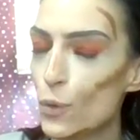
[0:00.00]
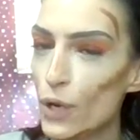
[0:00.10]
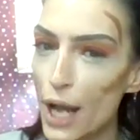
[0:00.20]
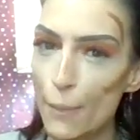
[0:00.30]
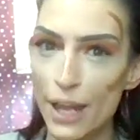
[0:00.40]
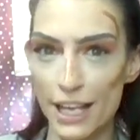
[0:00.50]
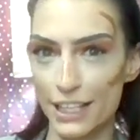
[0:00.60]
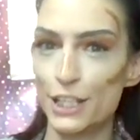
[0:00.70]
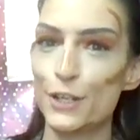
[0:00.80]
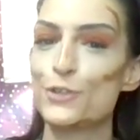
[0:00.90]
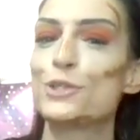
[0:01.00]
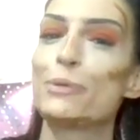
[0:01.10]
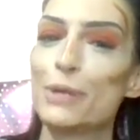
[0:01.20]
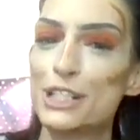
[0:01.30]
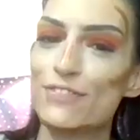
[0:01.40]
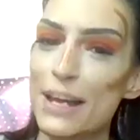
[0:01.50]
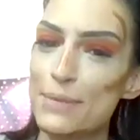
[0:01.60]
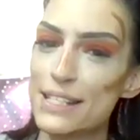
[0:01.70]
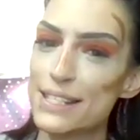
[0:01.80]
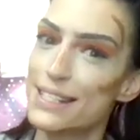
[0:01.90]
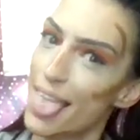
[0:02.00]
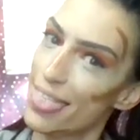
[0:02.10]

when I'm like, you know, super rich and famous.